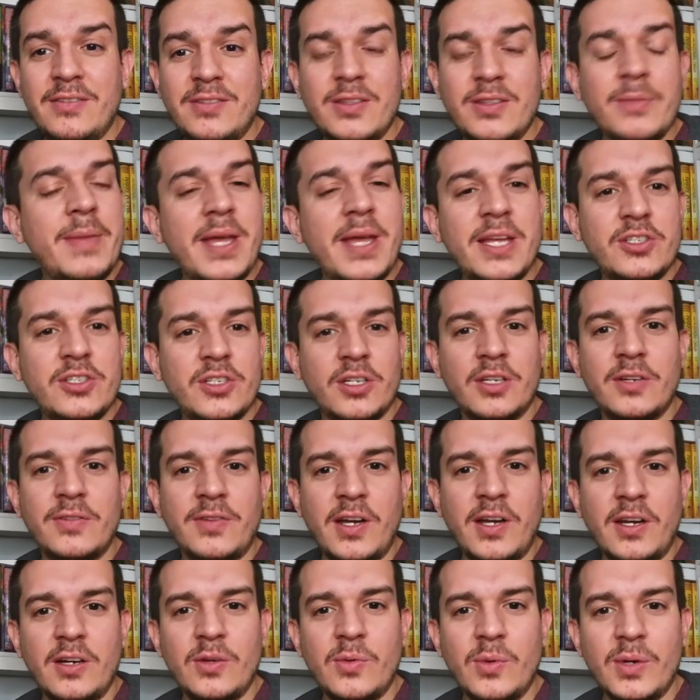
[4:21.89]
the magic of
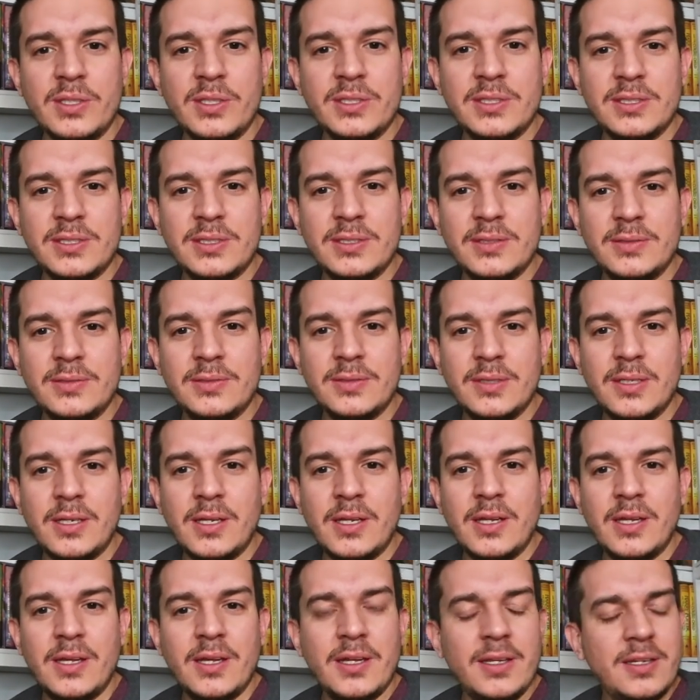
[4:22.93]
Hogwarts.
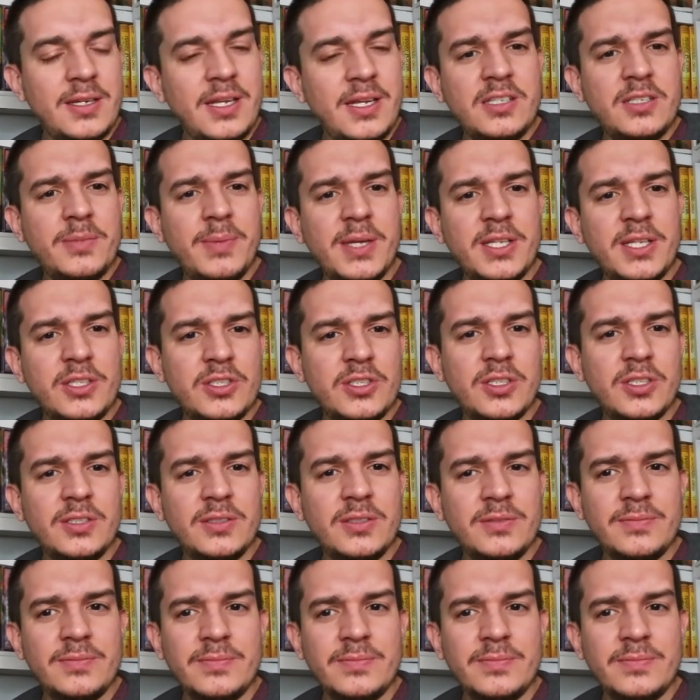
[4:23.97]
Not to mention,